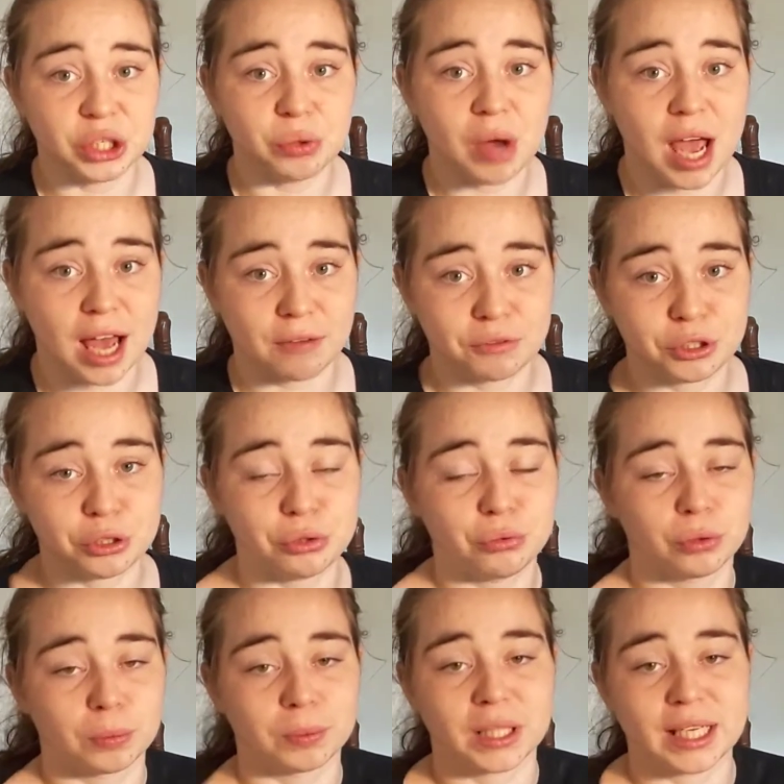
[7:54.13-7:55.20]
you have to
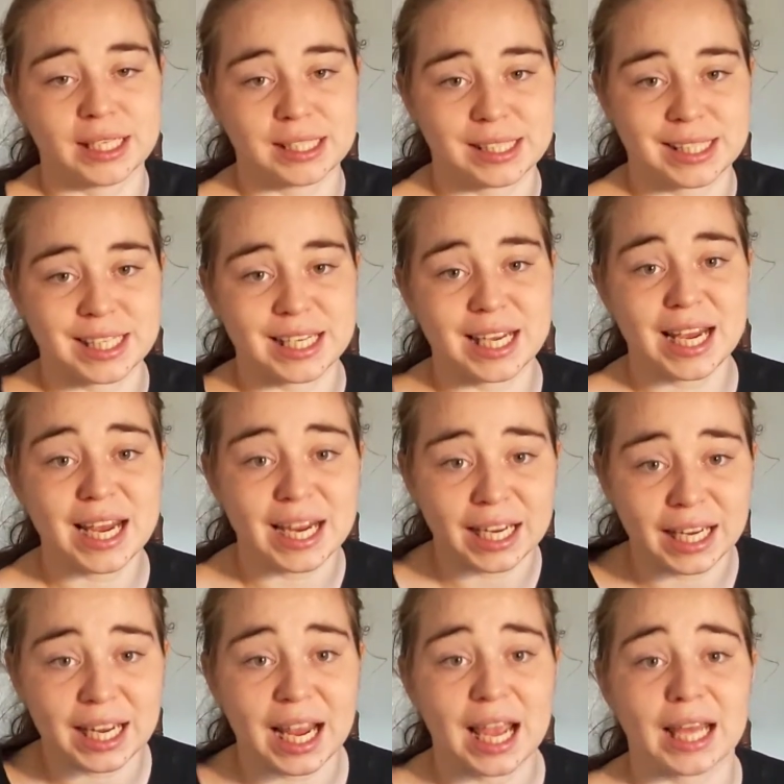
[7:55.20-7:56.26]
replace the
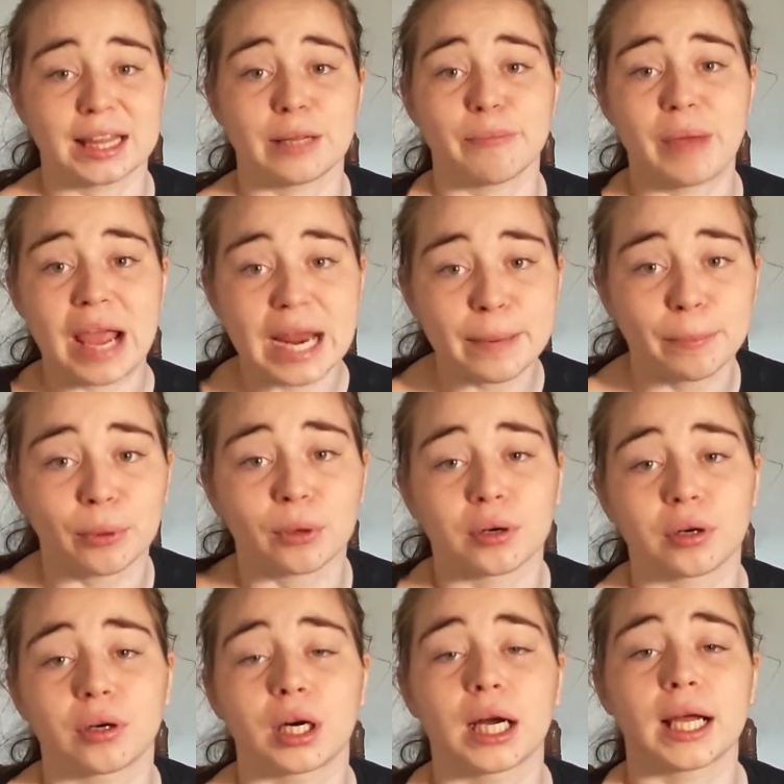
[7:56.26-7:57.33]
ink and the
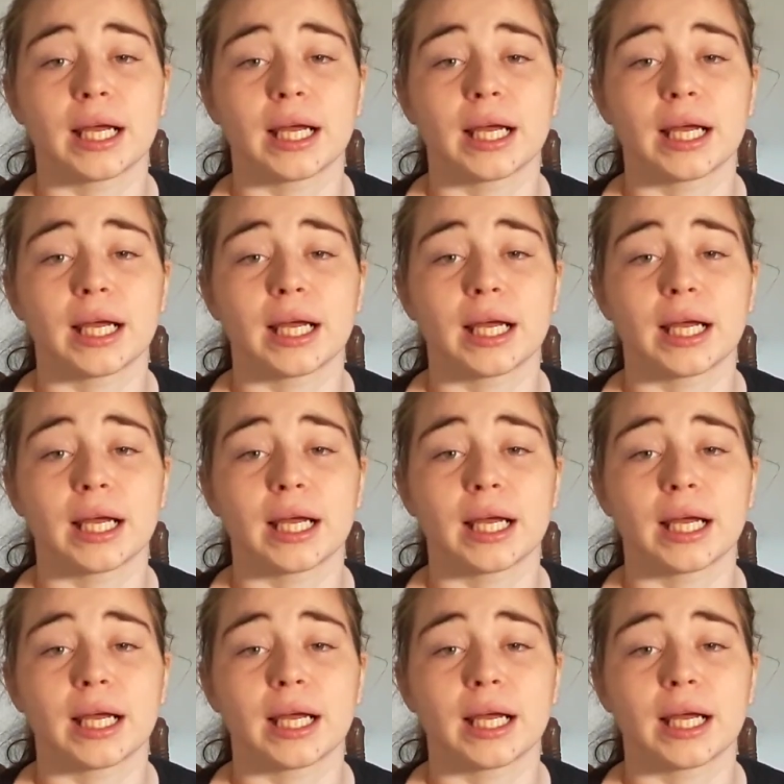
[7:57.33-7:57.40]
paper,